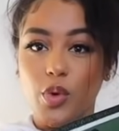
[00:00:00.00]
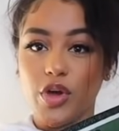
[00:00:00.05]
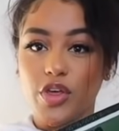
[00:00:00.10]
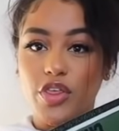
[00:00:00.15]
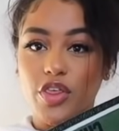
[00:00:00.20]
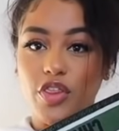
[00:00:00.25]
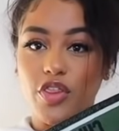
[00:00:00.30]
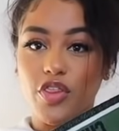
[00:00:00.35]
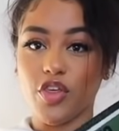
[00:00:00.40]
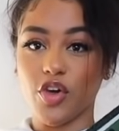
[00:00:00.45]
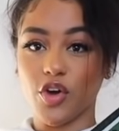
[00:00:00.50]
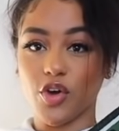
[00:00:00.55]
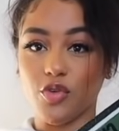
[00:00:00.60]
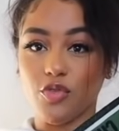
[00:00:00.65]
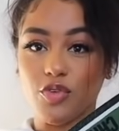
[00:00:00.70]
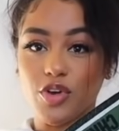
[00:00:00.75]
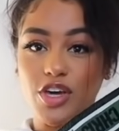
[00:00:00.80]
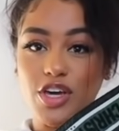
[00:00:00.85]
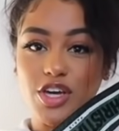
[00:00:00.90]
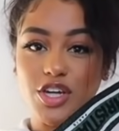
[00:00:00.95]
With the
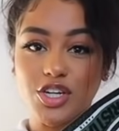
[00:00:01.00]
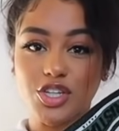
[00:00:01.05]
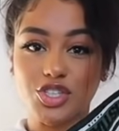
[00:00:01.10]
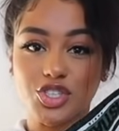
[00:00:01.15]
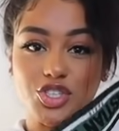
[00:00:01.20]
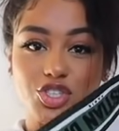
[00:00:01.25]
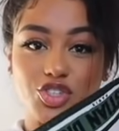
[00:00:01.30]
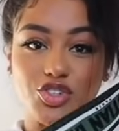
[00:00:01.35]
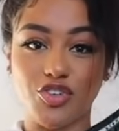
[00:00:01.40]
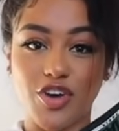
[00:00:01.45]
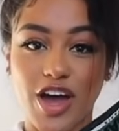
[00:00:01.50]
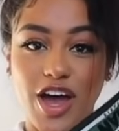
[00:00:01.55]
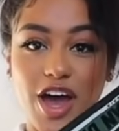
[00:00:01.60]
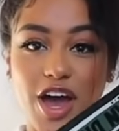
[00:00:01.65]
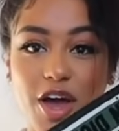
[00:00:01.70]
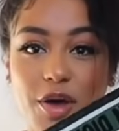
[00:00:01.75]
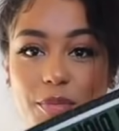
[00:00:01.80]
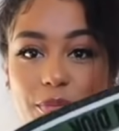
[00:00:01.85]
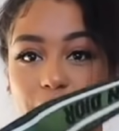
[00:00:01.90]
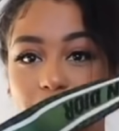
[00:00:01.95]
green green
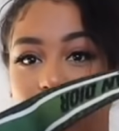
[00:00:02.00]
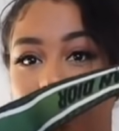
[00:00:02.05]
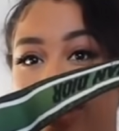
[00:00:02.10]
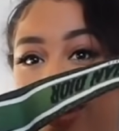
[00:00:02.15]
strap.